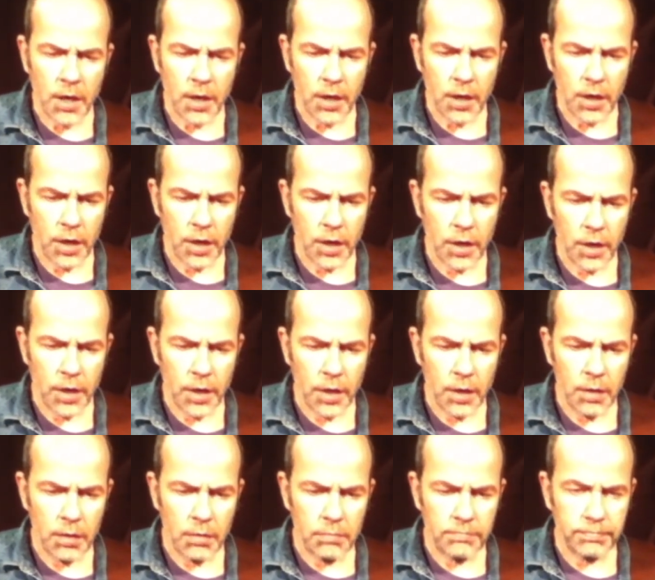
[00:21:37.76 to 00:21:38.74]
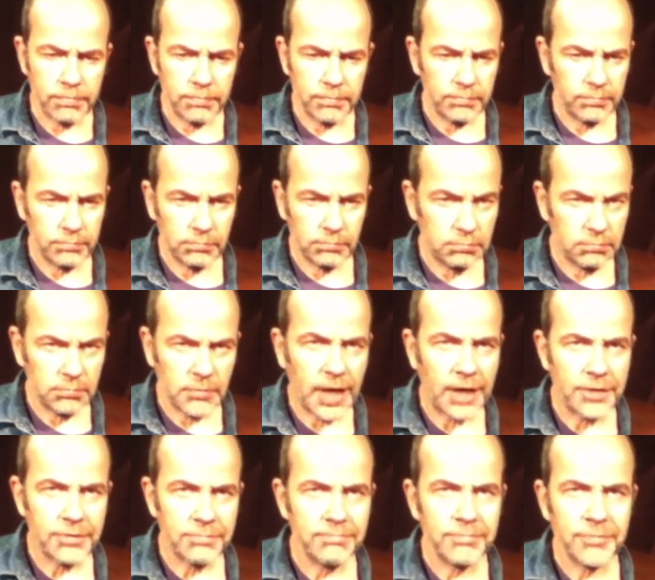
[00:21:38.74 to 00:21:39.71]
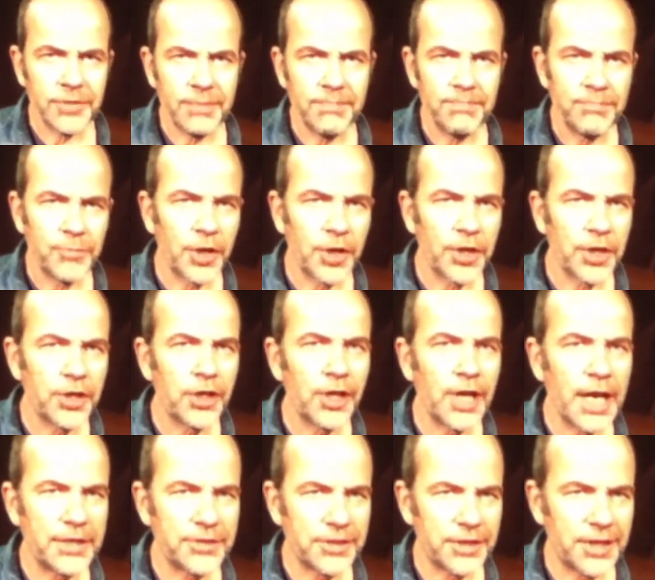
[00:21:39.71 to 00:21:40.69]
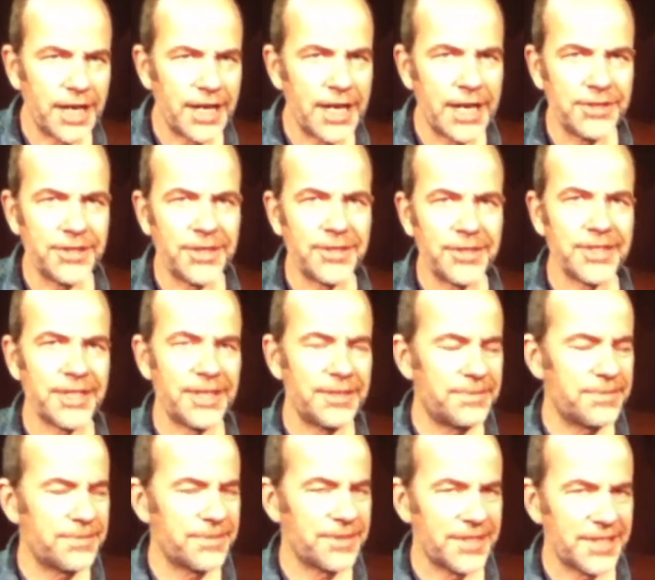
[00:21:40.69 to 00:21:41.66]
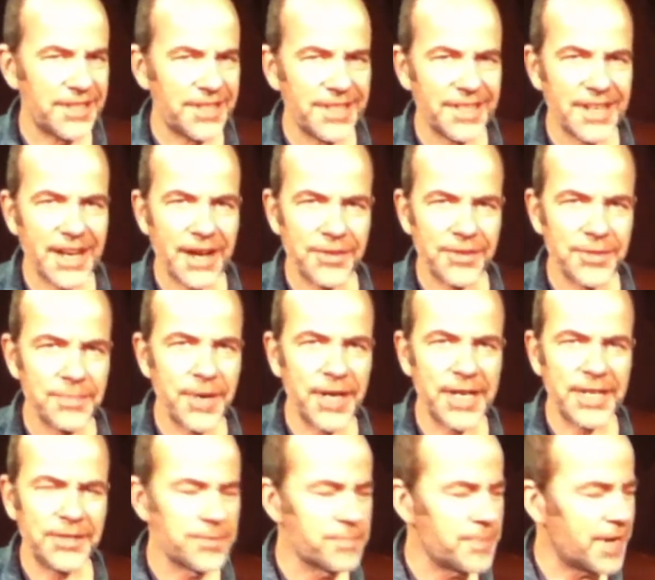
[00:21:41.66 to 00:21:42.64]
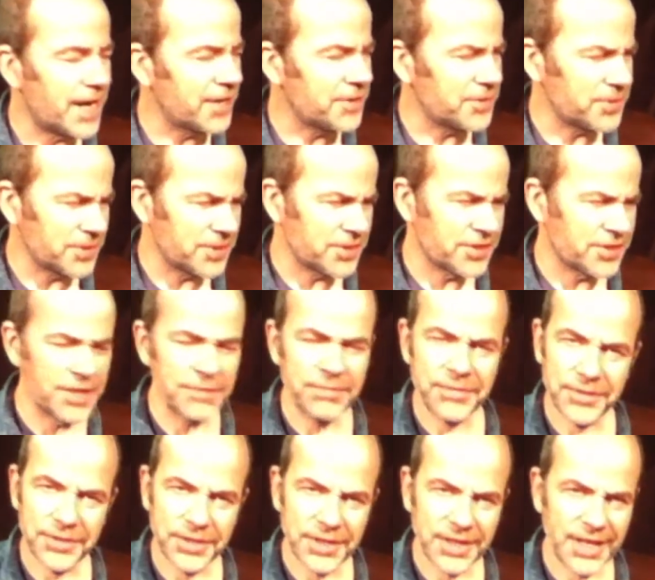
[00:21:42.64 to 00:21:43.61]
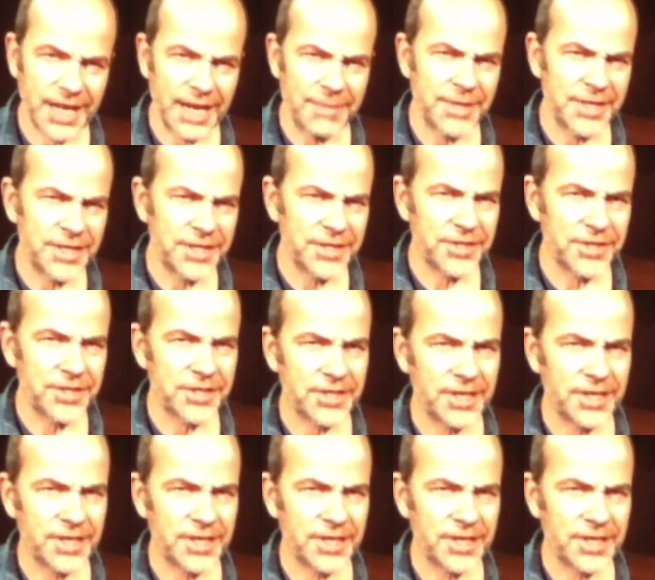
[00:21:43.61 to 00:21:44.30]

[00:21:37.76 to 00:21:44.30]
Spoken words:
I'm not a collector and I don't have the money to buy all these different cabinets.